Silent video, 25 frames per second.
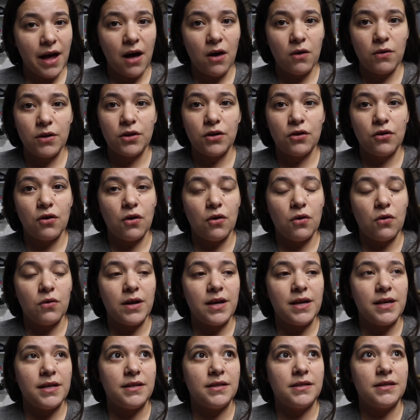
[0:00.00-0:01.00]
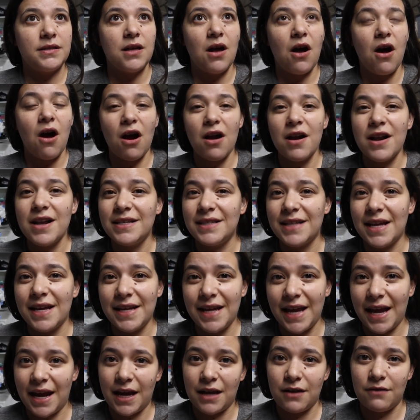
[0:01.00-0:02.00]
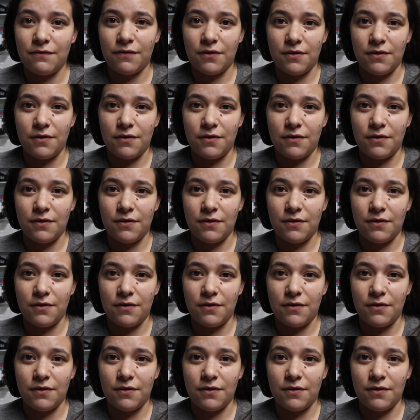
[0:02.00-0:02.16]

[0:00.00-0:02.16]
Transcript: out and go as hard as I can